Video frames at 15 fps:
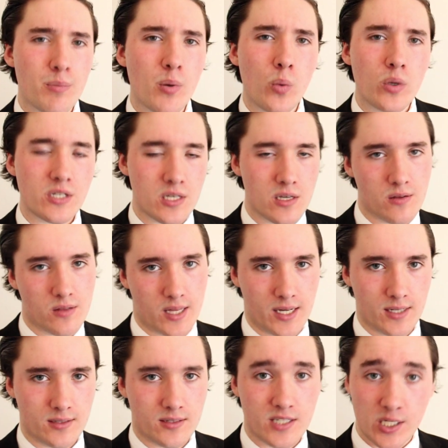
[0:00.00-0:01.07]
But what do you
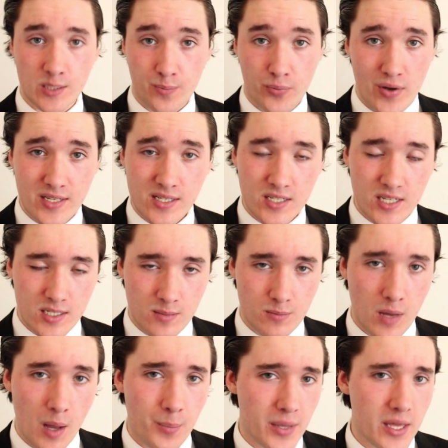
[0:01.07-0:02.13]
think? Does
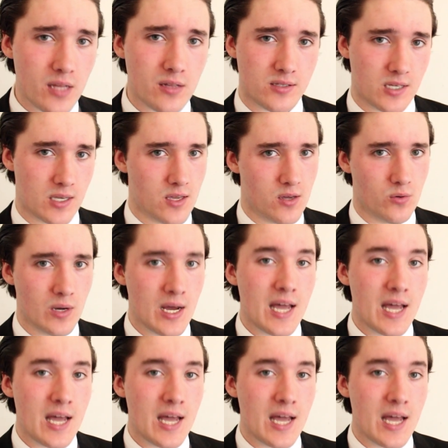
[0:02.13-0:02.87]
presentism appeal to you?